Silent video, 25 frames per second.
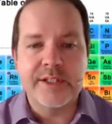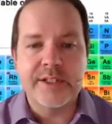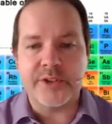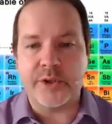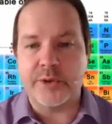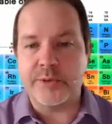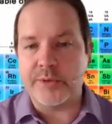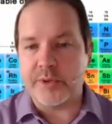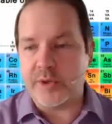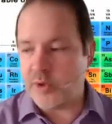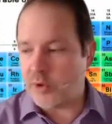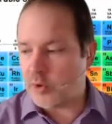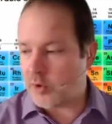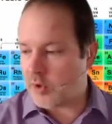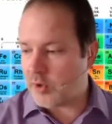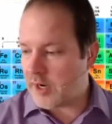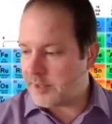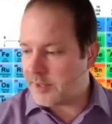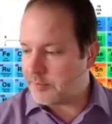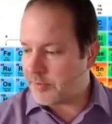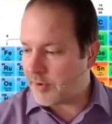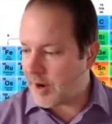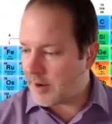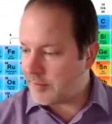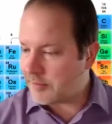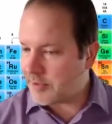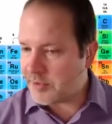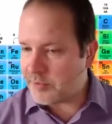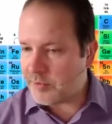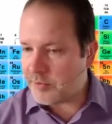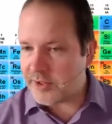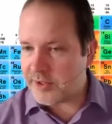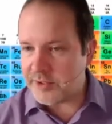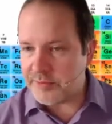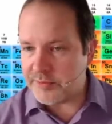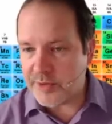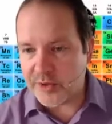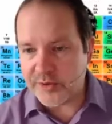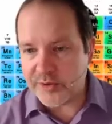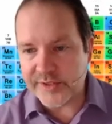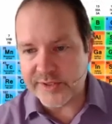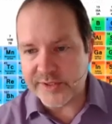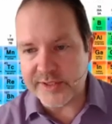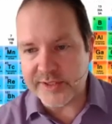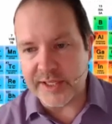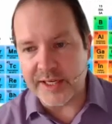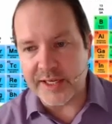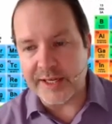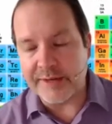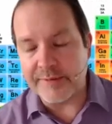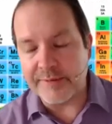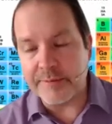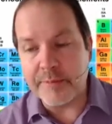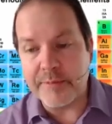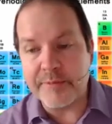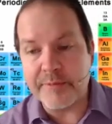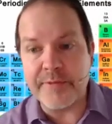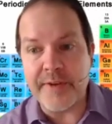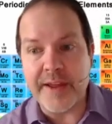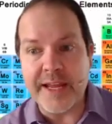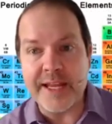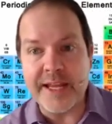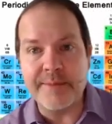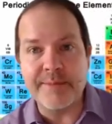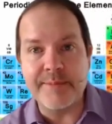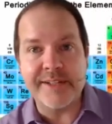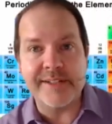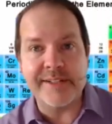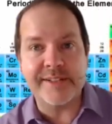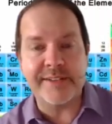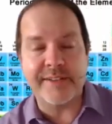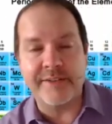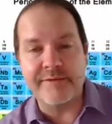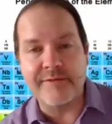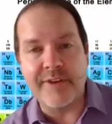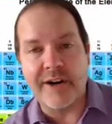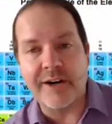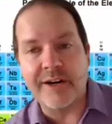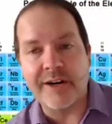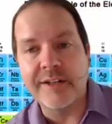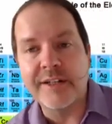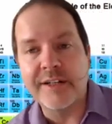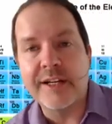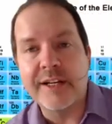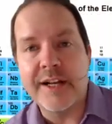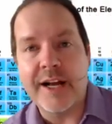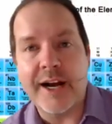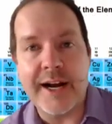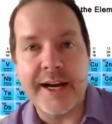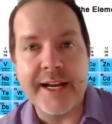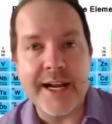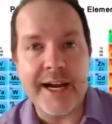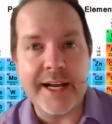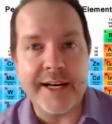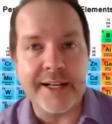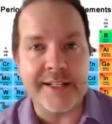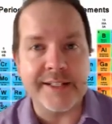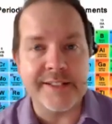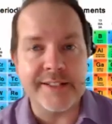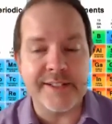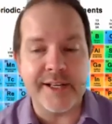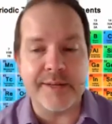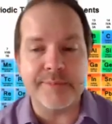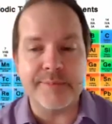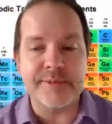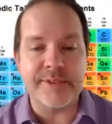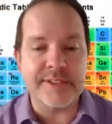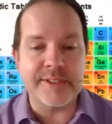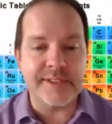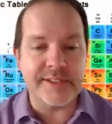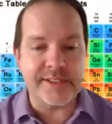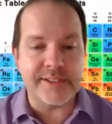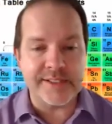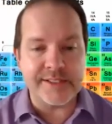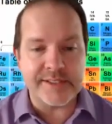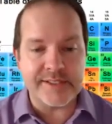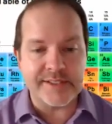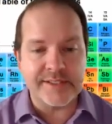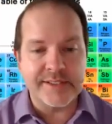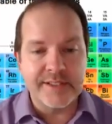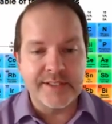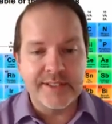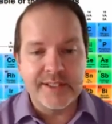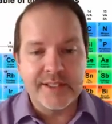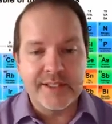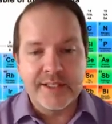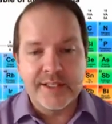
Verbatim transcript: Sodium chloride, probably one of the most um, famous of our ionic substances.